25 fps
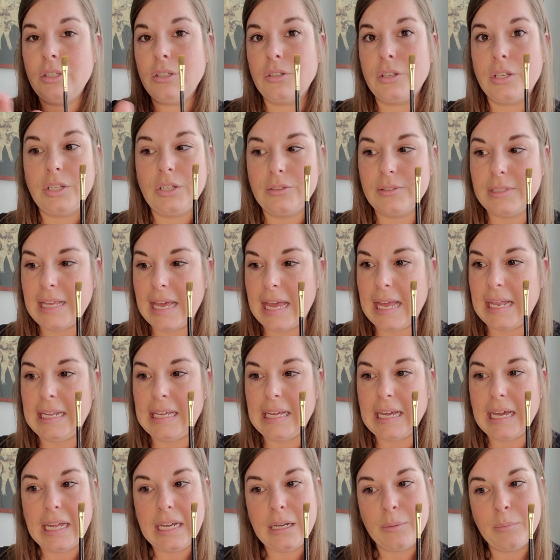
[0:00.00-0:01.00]
You can use
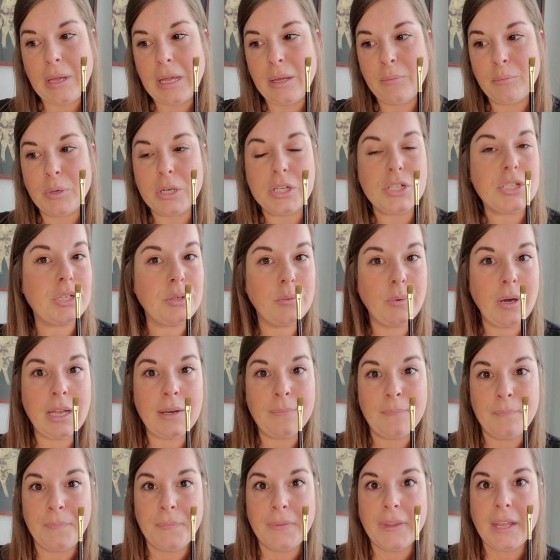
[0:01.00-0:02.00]
any kind of paintbrush you
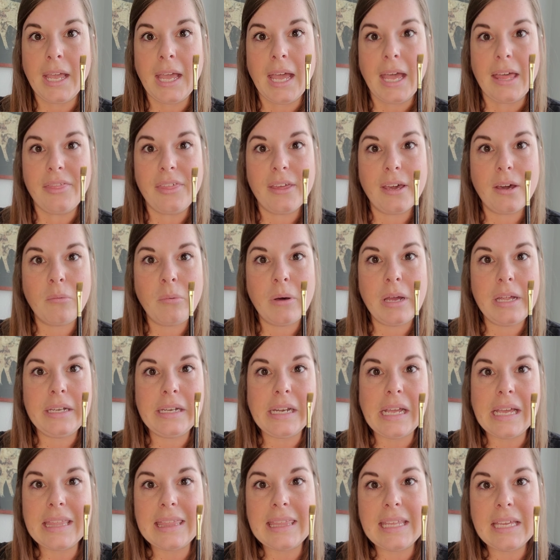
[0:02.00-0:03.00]
want. Thick
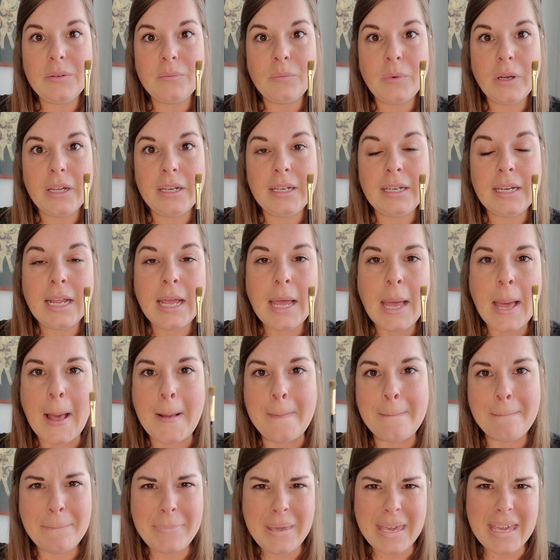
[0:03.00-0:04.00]
one, a thin one,
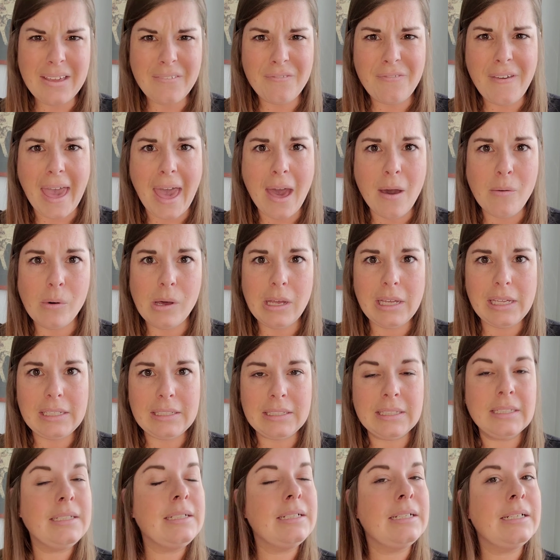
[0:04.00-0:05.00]
a big fat
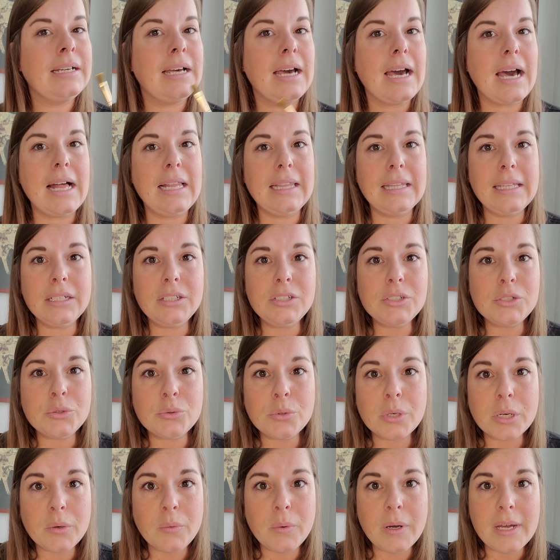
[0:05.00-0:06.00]
one, a little
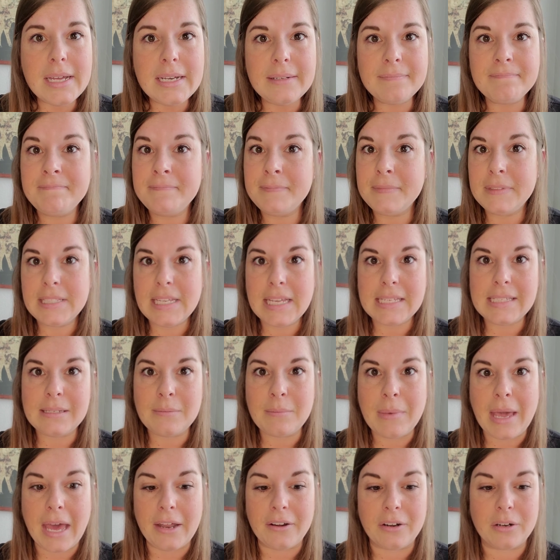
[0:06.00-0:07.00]
short one,
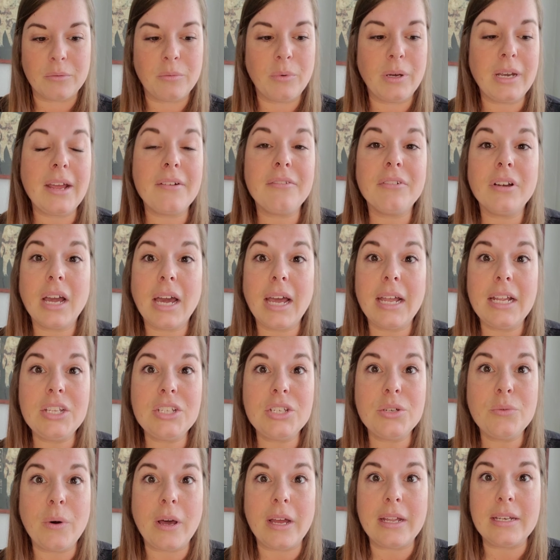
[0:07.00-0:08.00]
doesn't matter, whatever kind
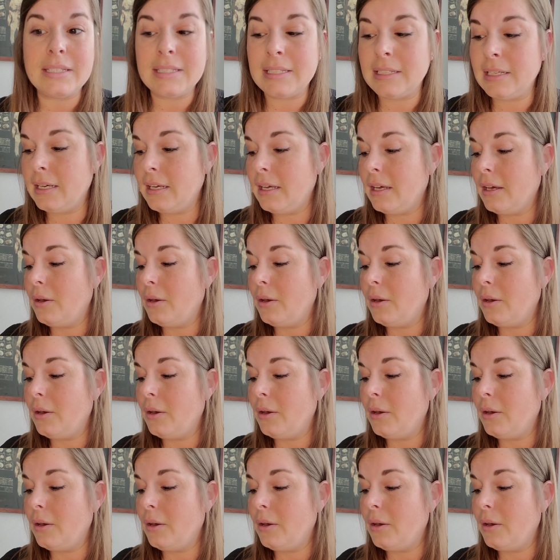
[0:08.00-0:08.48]
you want.